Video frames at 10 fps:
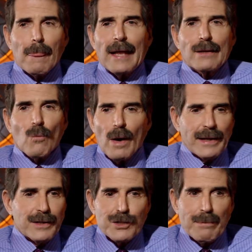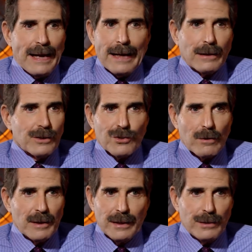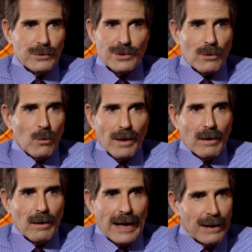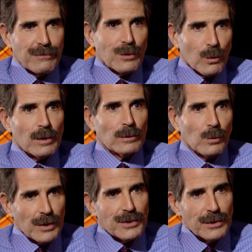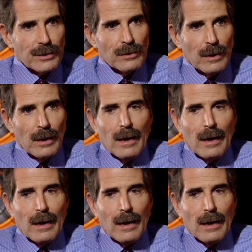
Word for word: And why did Japan and Germany do so well after World War Two?